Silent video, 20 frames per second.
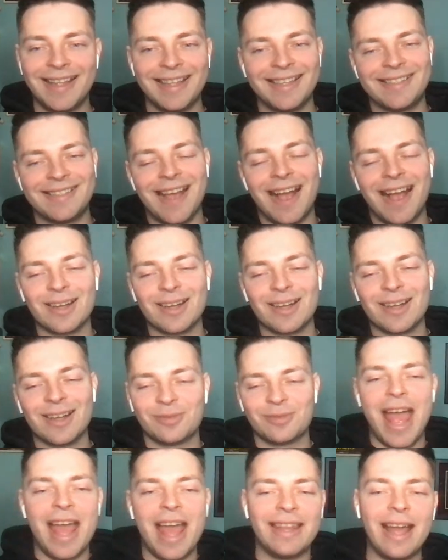Dr.
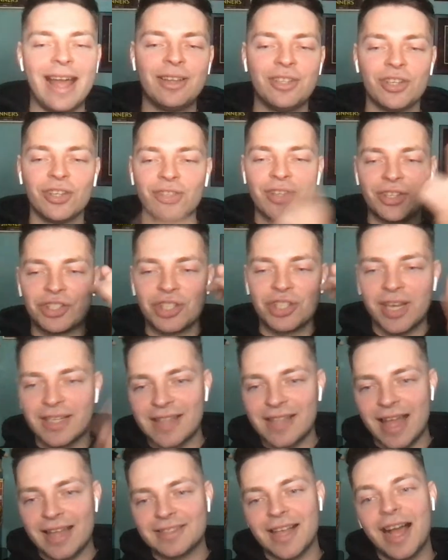Manhattan, you're the jinx
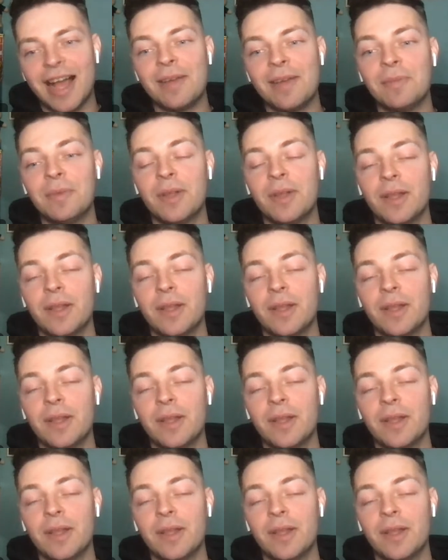that time.